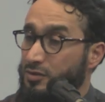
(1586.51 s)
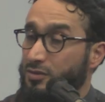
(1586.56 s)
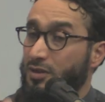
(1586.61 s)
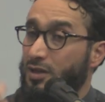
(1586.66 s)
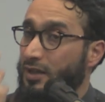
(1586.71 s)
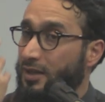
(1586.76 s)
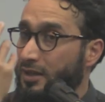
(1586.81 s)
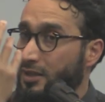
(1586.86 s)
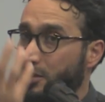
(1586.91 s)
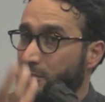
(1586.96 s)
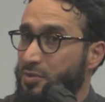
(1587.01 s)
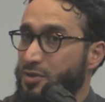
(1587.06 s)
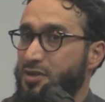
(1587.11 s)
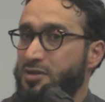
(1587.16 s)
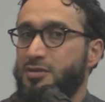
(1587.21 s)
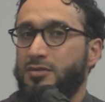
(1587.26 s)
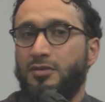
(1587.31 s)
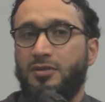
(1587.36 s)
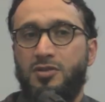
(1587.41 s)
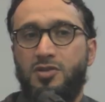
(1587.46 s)
So again, a
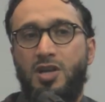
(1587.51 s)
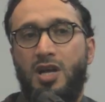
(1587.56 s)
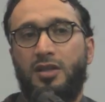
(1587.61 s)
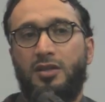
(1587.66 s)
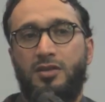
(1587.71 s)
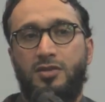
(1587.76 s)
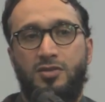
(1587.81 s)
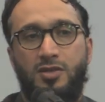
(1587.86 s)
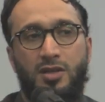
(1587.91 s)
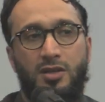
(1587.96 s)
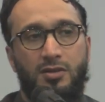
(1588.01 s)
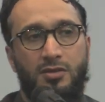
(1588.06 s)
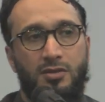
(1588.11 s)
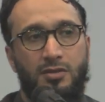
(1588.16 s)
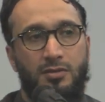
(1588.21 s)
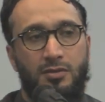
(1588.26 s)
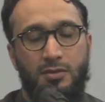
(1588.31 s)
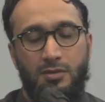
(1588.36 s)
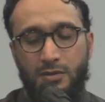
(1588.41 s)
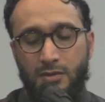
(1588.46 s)
personal challenge
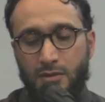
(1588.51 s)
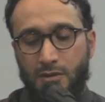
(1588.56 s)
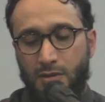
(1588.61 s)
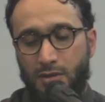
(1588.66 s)
here.